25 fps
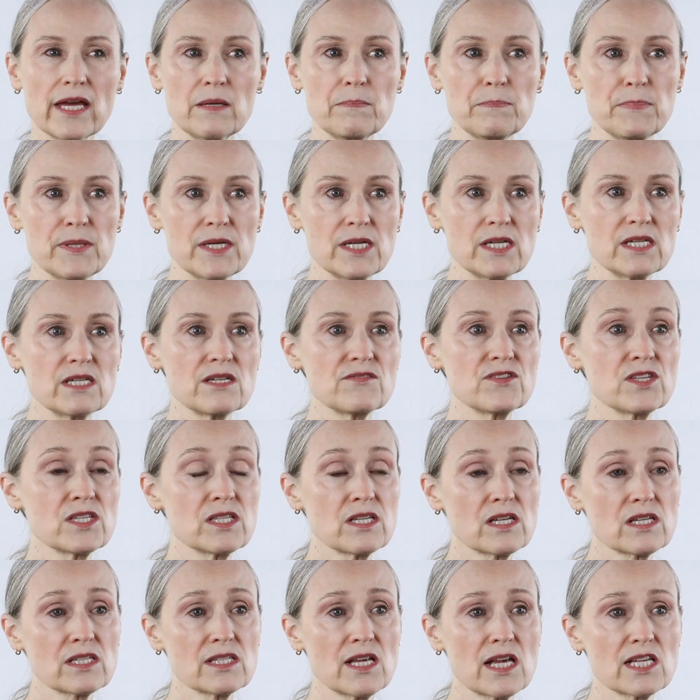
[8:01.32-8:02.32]
impede the
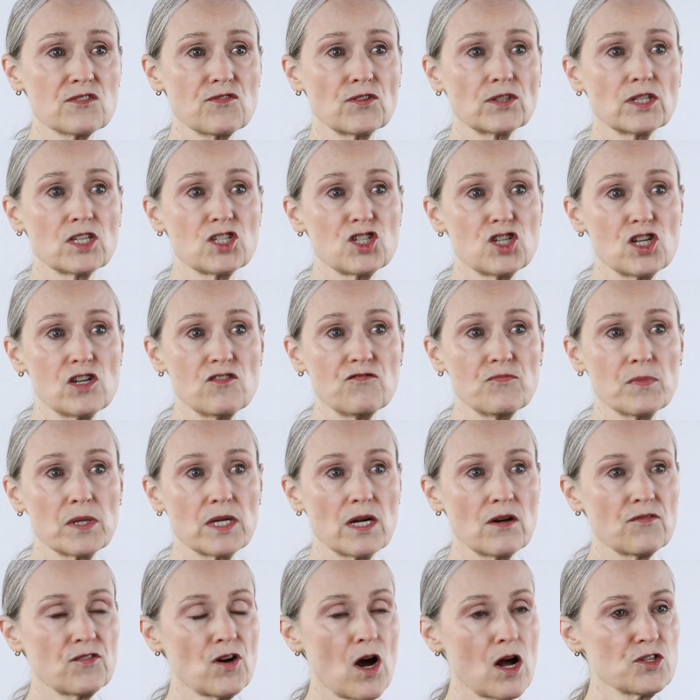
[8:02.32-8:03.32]
successful achievement
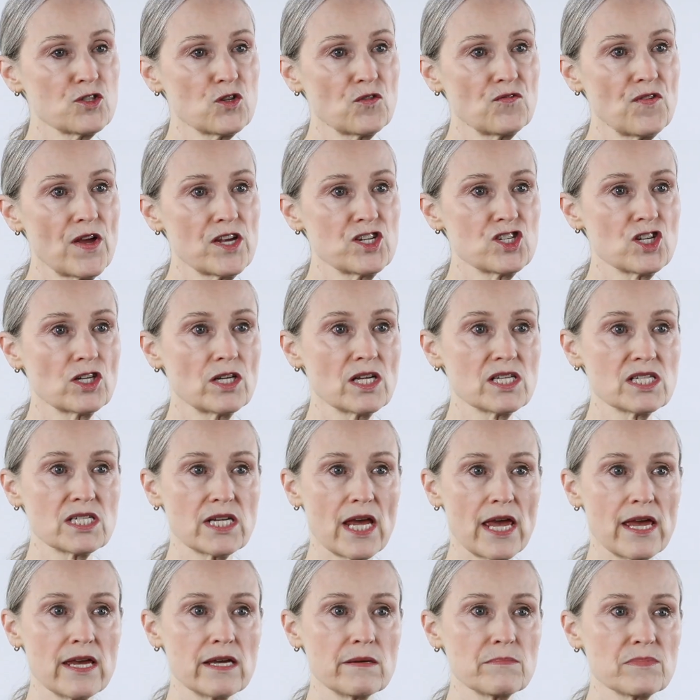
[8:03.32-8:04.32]
of conservationist
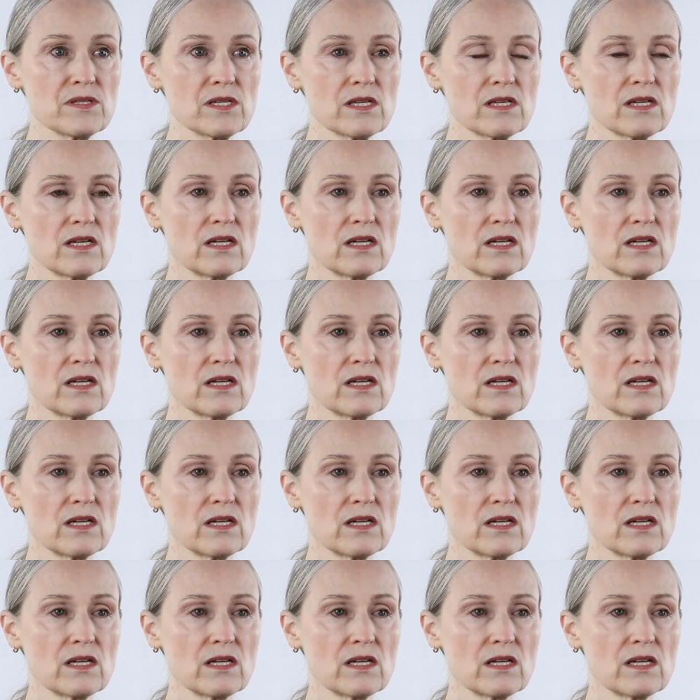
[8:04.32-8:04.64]
aims.